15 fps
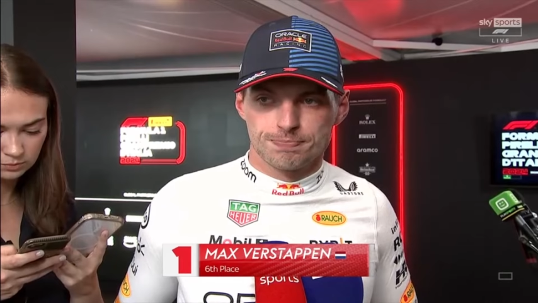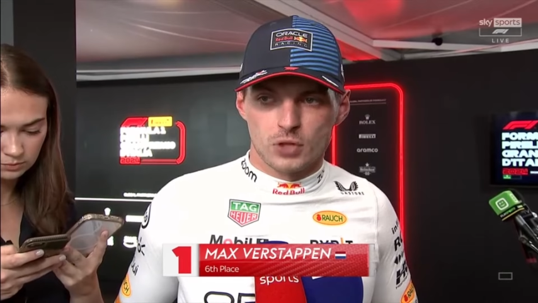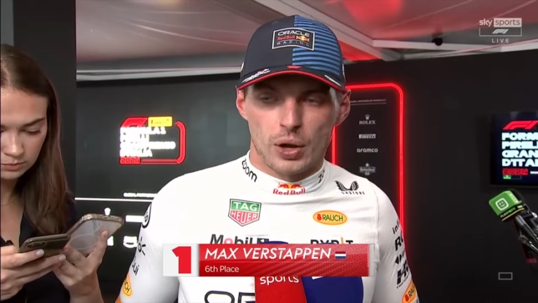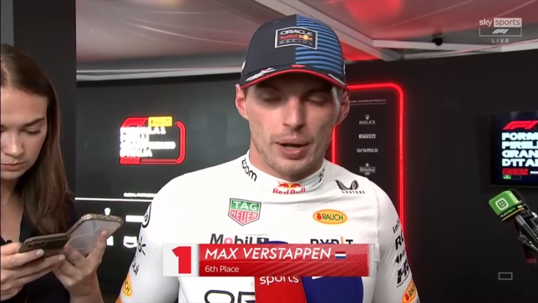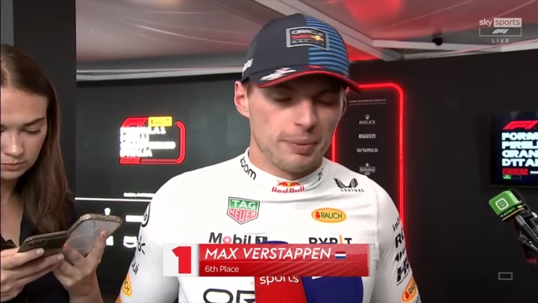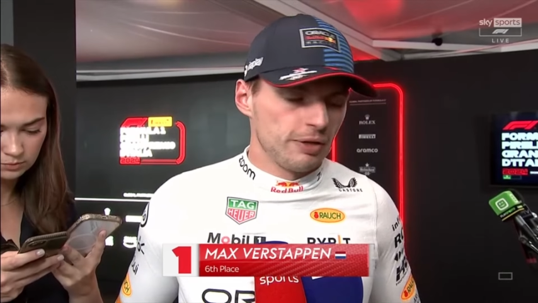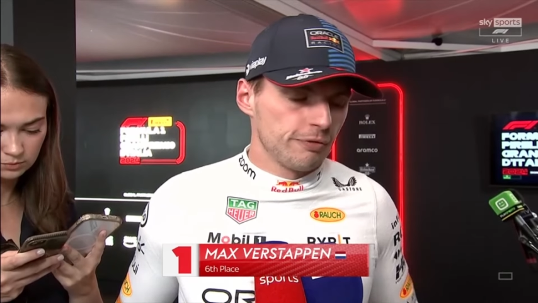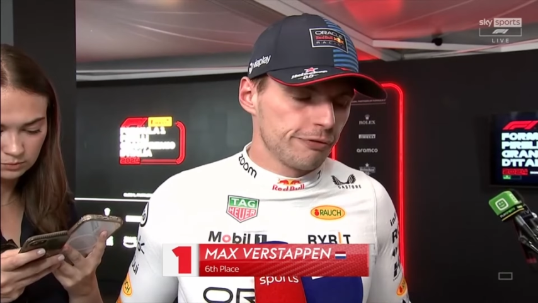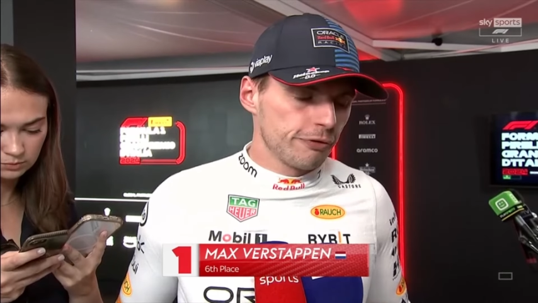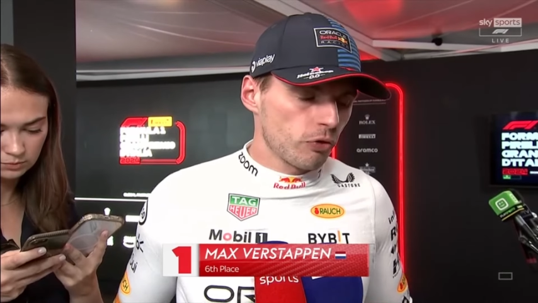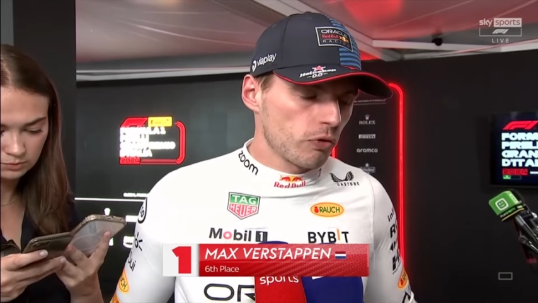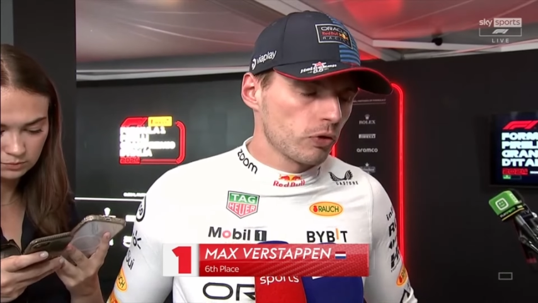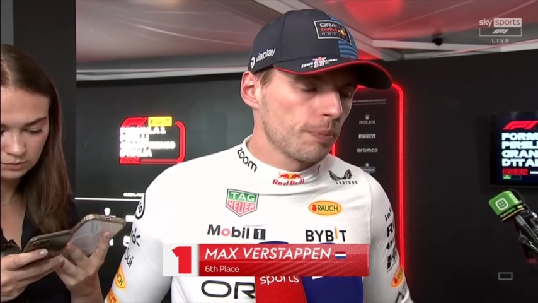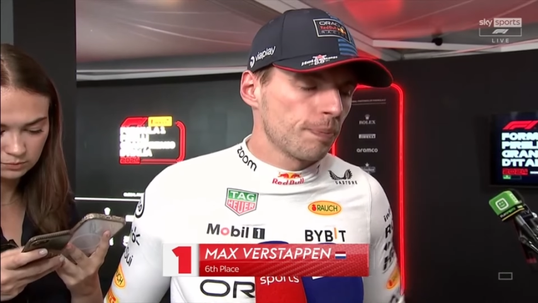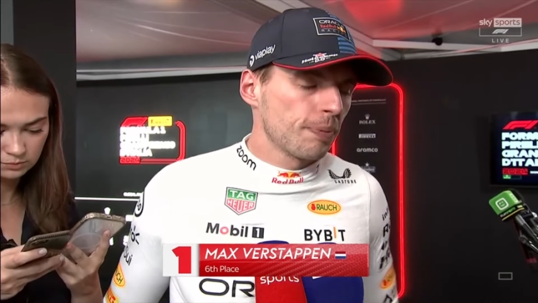Speaker 1: I mean, first of all,
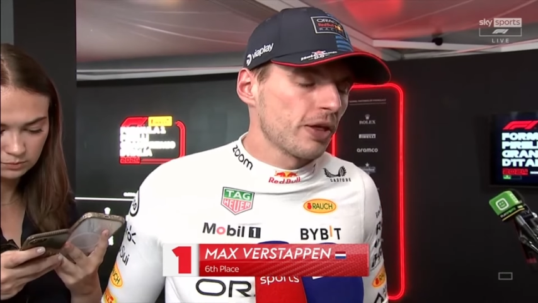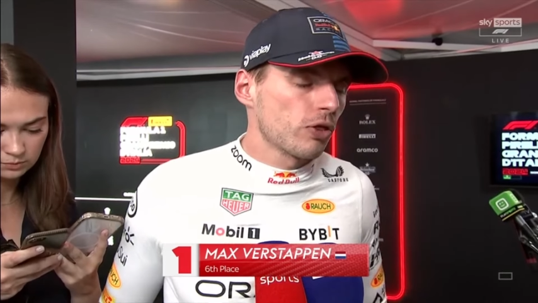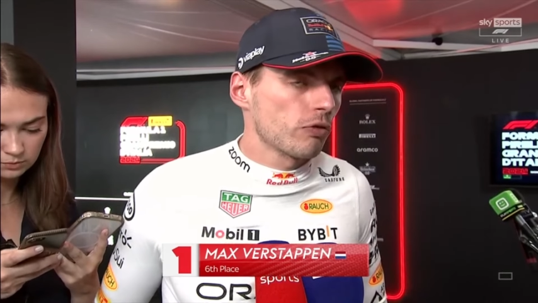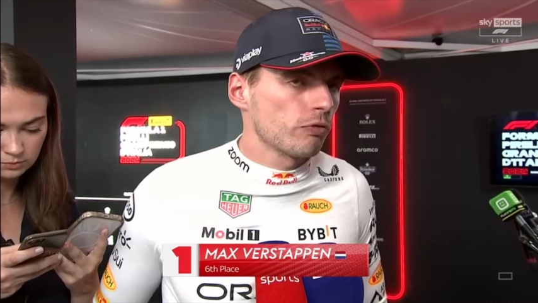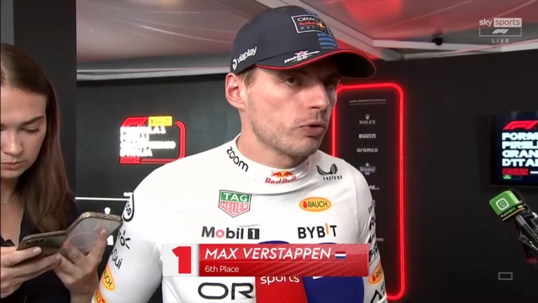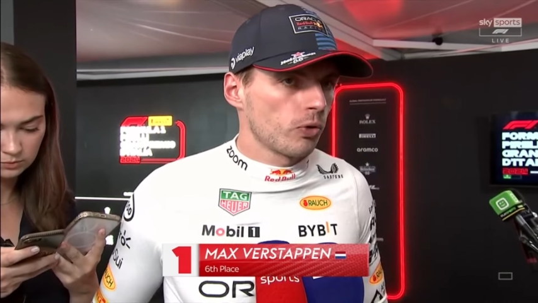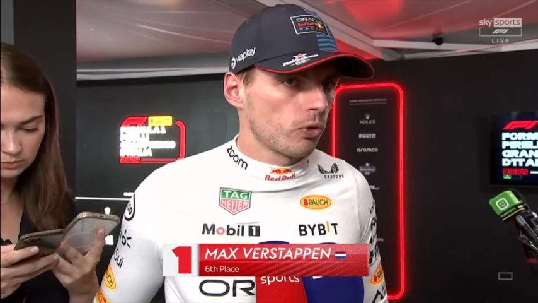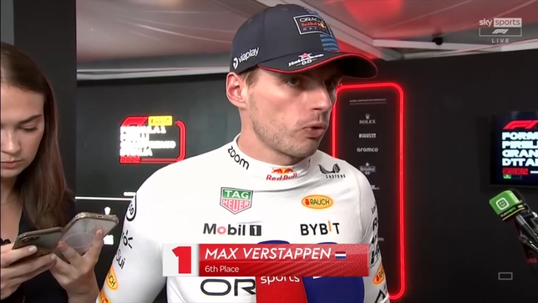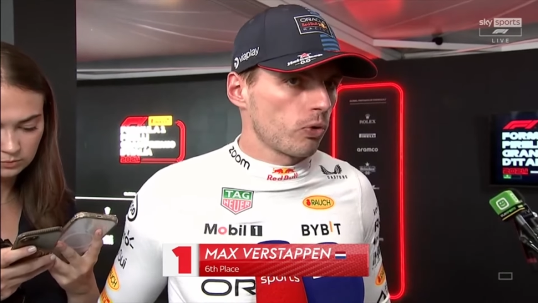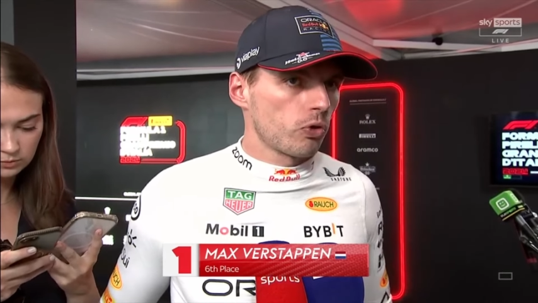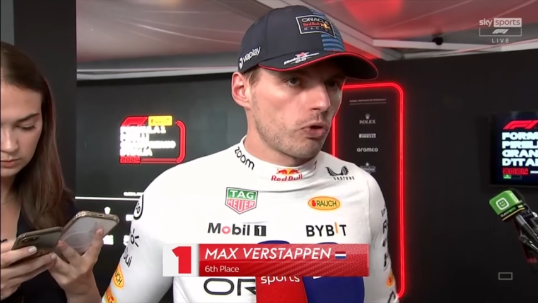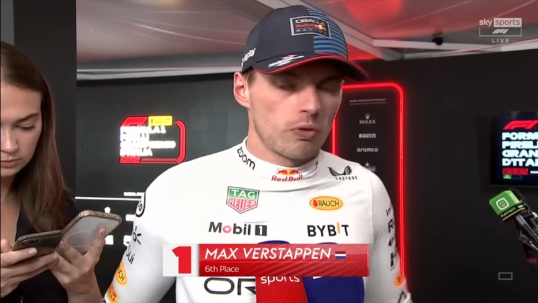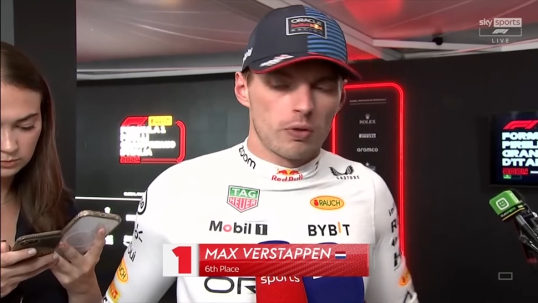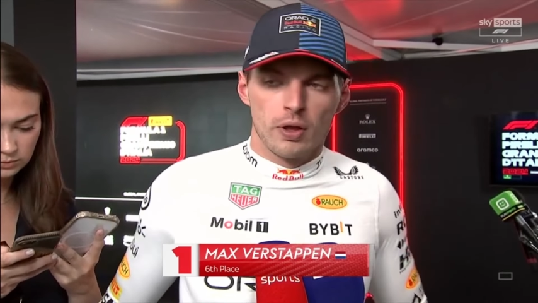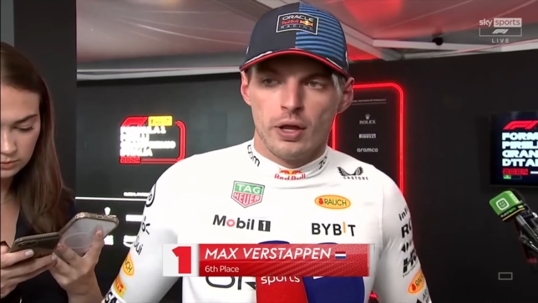the pace, of course, was,
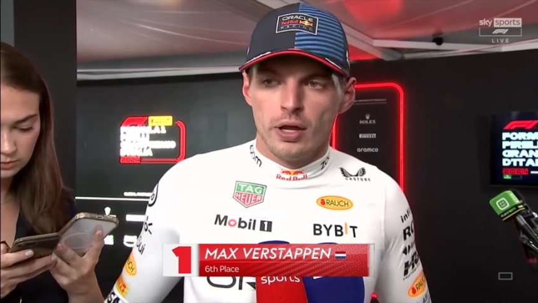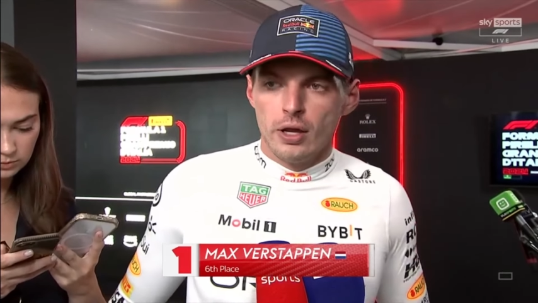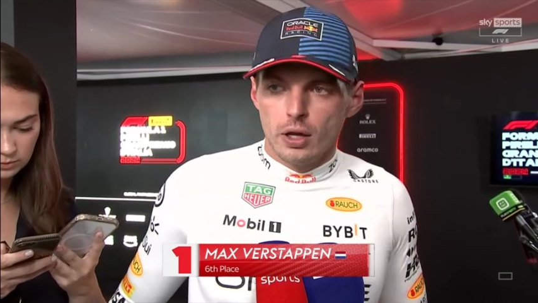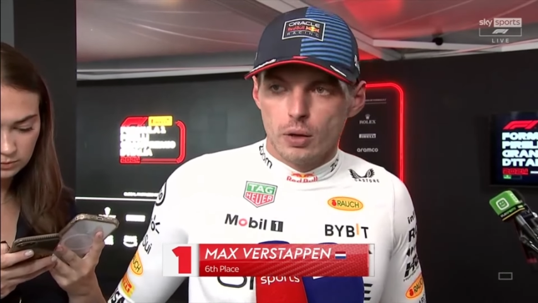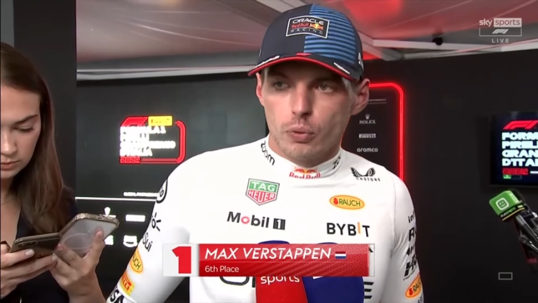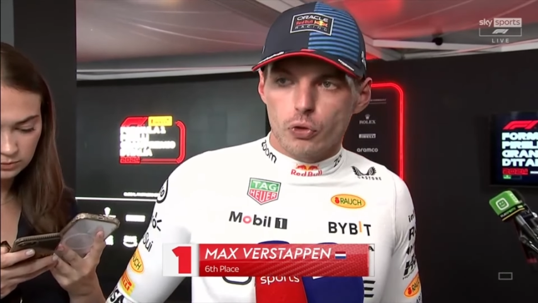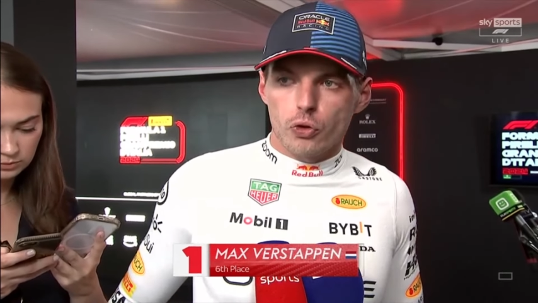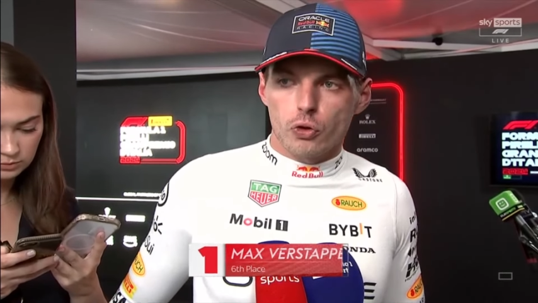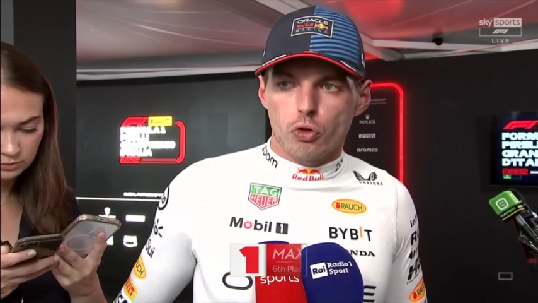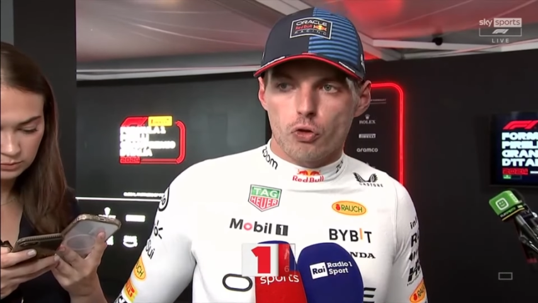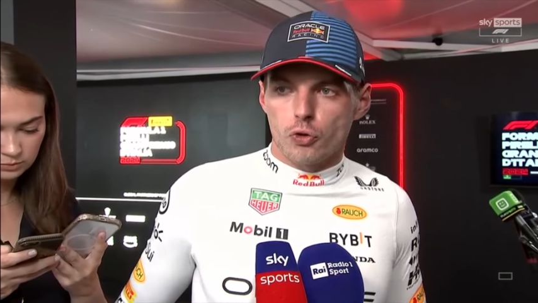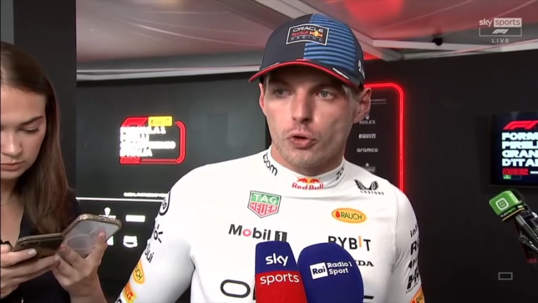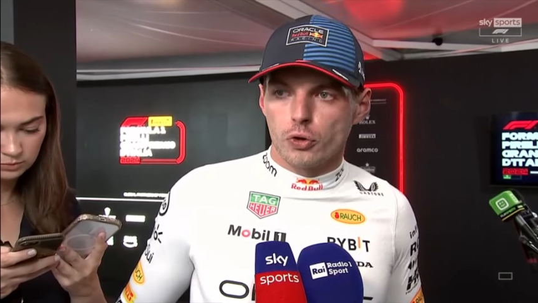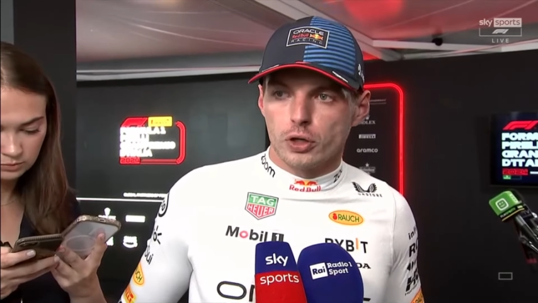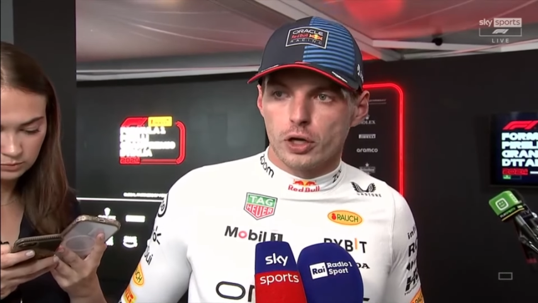was not strong